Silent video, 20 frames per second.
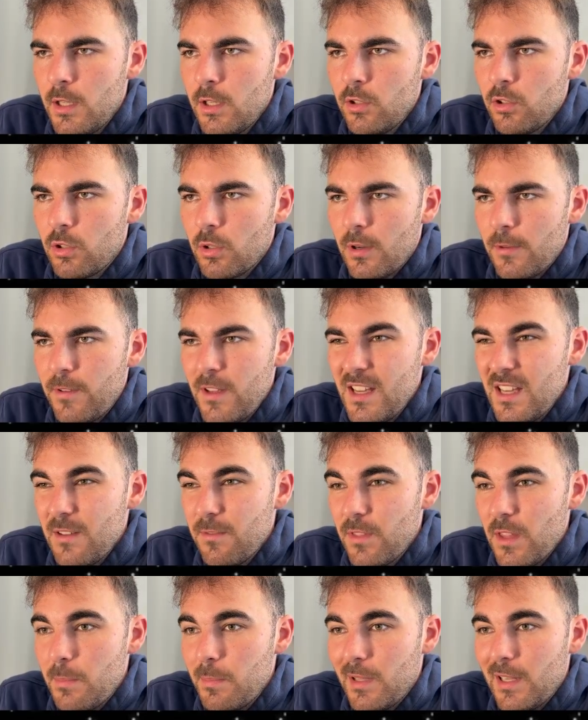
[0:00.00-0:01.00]
So I think if
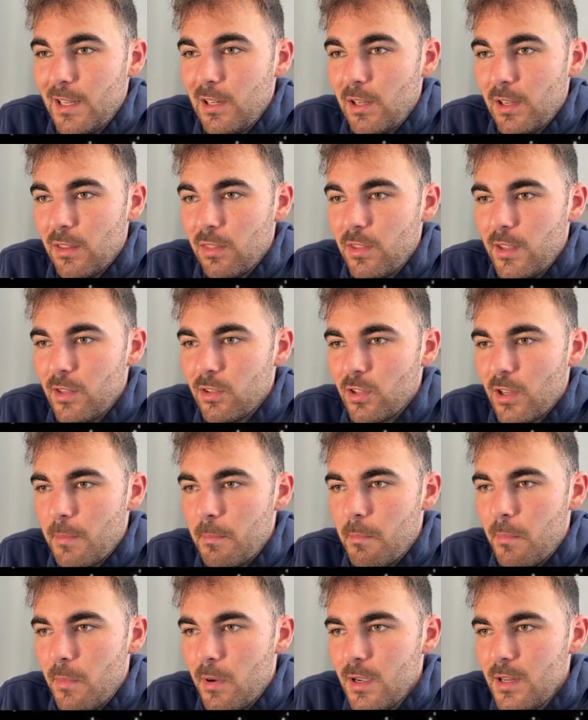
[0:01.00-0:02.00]
they play like this, I
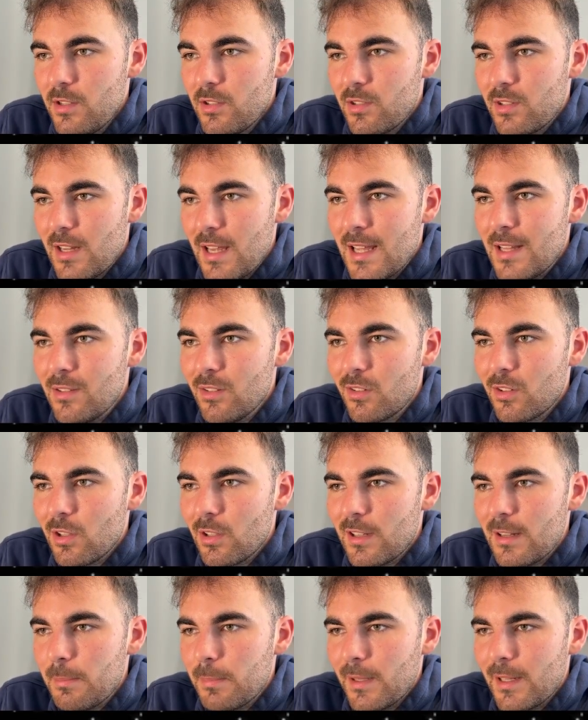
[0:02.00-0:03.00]
might just
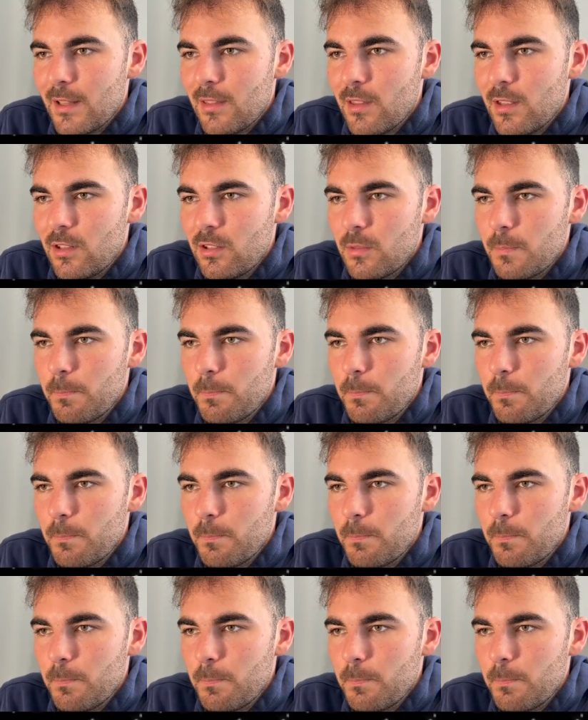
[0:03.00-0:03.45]
instantly play this,